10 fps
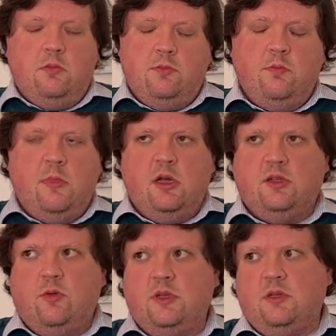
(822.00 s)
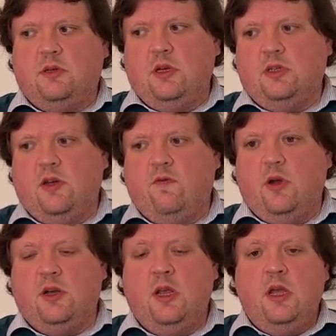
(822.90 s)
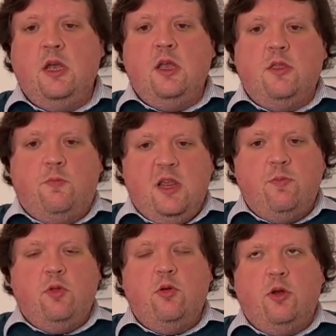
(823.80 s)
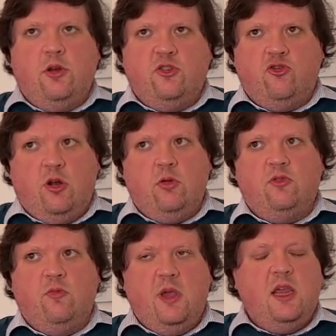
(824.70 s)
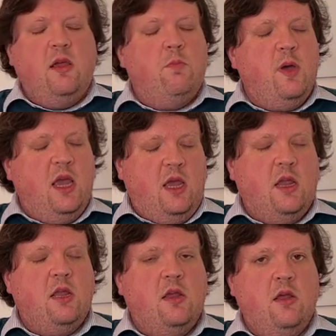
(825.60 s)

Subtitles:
mug's always a tough word. The people who are going to struggle to make it pay